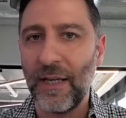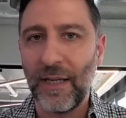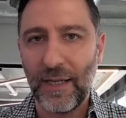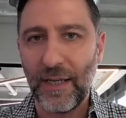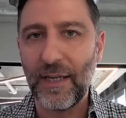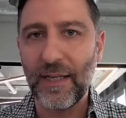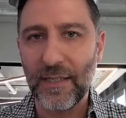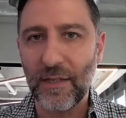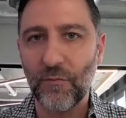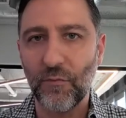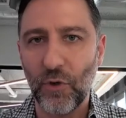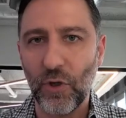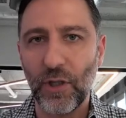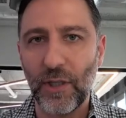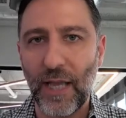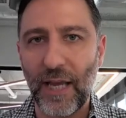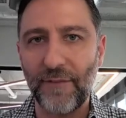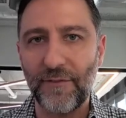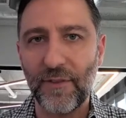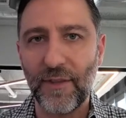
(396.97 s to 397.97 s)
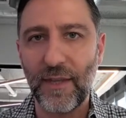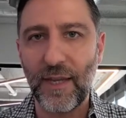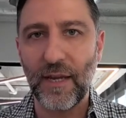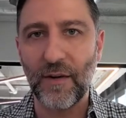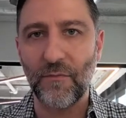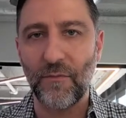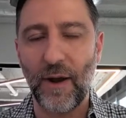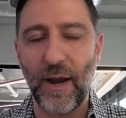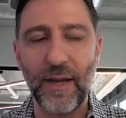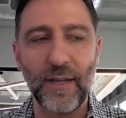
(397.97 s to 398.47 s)
it is a real life thing,
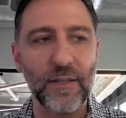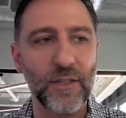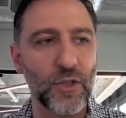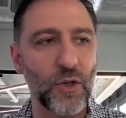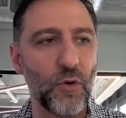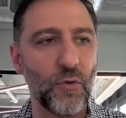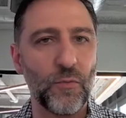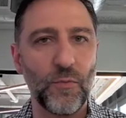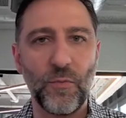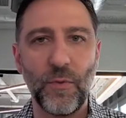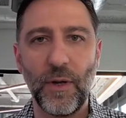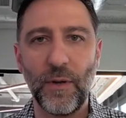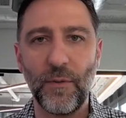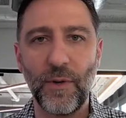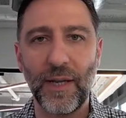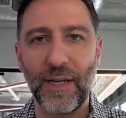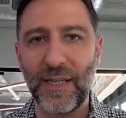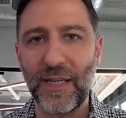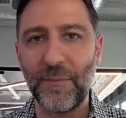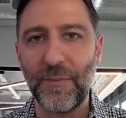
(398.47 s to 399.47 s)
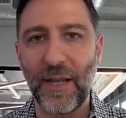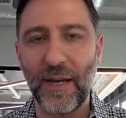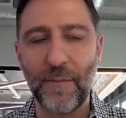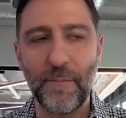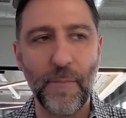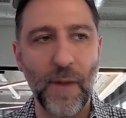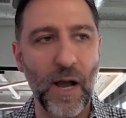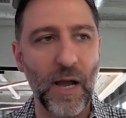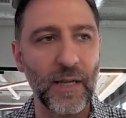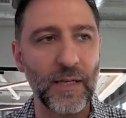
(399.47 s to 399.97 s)
right? So we got to keep that in
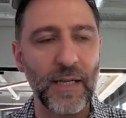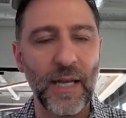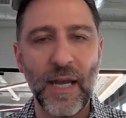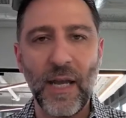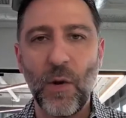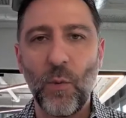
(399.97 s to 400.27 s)
mind.